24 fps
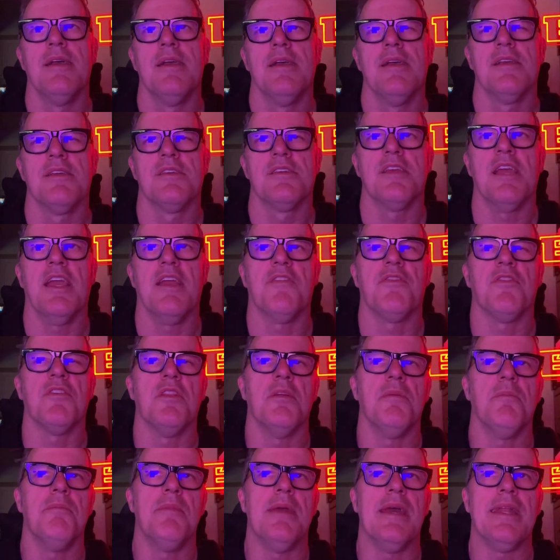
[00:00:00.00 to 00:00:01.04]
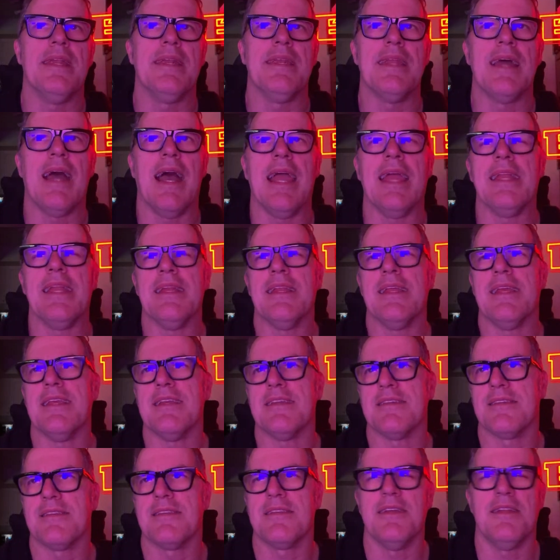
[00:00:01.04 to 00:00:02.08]
say, from the
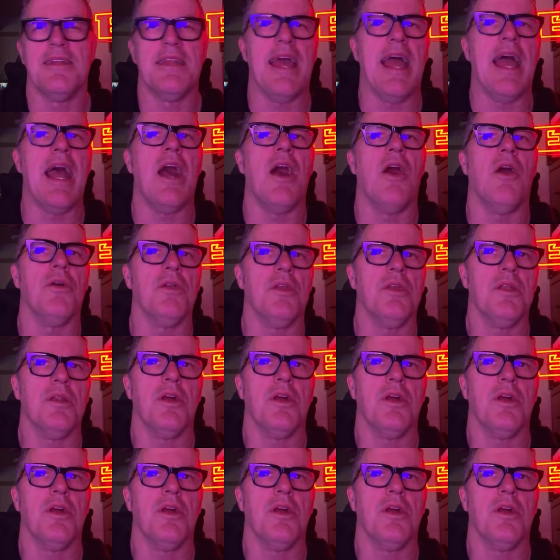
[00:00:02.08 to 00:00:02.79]
mid-'90s to now,